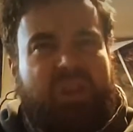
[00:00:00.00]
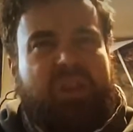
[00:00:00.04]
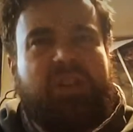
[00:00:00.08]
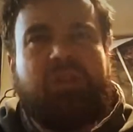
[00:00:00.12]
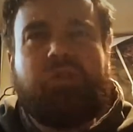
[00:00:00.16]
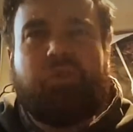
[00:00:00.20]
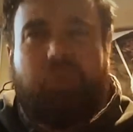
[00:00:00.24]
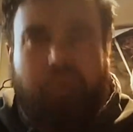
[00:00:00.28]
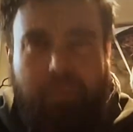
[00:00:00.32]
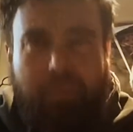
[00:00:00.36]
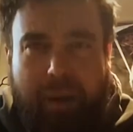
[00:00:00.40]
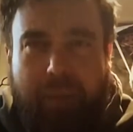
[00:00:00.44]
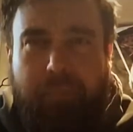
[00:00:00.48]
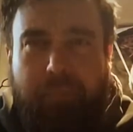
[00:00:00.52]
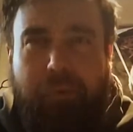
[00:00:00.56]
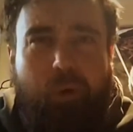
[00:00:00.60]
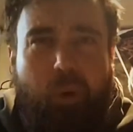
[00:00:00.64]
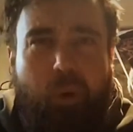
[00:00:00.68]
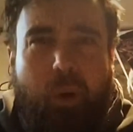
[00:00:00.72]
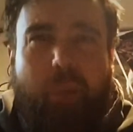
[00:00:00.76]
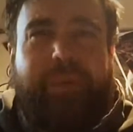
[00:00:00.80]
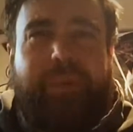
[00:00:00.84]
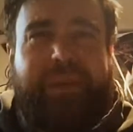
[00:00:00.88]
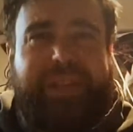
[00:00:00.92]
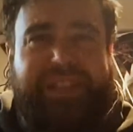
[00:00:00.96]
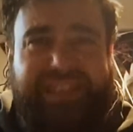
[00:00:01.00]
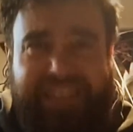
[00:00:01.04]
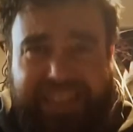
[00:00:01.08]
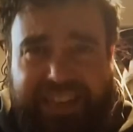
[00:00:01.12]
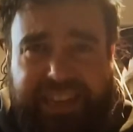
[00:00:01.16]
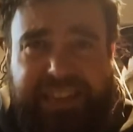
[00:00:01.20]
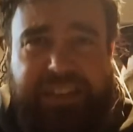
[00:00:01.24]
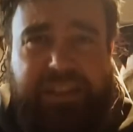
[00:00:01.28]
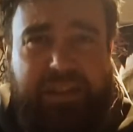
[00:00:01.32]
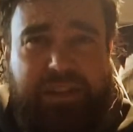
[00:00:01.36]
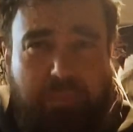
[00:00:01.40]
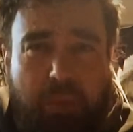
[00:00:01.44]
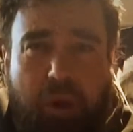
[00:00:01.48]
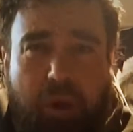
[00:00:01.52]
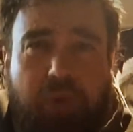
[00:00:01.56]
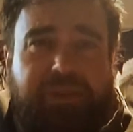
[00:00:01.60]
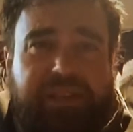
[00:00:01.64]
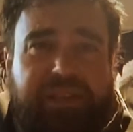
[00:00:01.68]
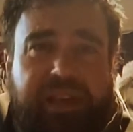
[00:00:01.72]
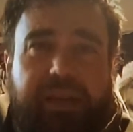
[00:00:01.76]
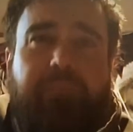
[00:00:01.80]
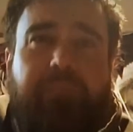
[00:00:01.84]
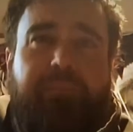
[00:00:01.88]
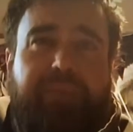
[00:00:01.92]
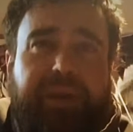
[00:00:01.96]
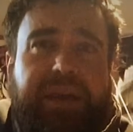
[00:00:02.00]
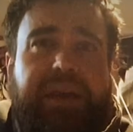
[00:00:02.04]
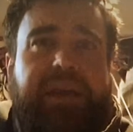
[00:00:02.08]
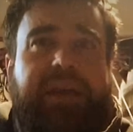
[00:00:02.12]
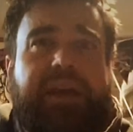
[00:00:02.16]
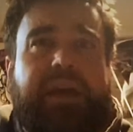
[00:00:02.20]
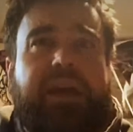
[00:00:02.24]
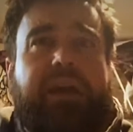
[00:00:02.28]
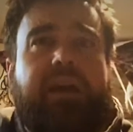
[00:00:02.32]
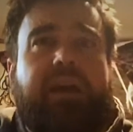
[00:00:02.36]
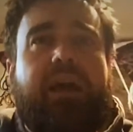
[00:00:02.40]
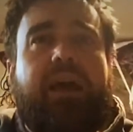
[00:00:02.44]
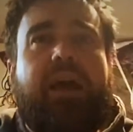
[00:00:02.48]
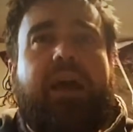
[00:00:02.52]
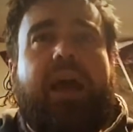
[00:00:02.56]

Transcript: Because remember what we did to Mozambique?